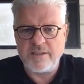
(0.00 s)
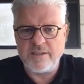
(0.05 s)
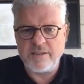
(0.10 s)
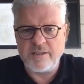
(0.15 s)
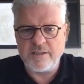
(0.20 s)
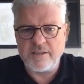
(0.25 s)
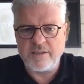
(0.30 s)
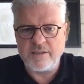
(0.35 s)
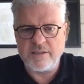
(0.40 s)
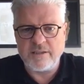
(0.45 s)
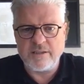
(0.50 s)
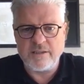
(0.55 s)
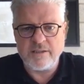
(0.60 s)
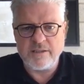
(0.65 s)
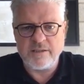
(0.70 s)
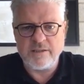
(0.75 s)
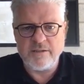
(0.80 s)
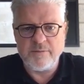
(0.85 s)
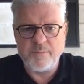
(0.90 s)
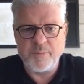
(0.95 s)

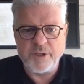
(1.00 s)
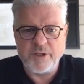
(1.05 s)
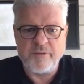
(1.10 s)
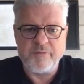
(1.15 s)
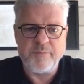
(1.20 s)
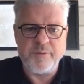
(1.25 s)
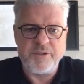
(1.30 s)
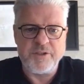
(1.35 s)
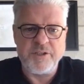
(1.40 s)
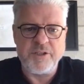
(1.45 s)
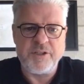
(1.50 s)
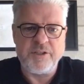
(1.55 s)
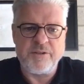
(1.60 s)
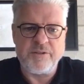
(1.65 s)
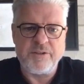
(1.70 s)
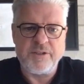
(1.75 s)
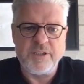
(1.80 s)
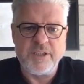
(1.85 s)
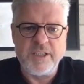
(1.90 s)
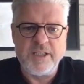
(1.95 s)
the bill of
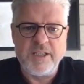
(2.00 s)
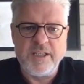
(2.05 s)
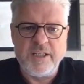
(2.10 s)
material.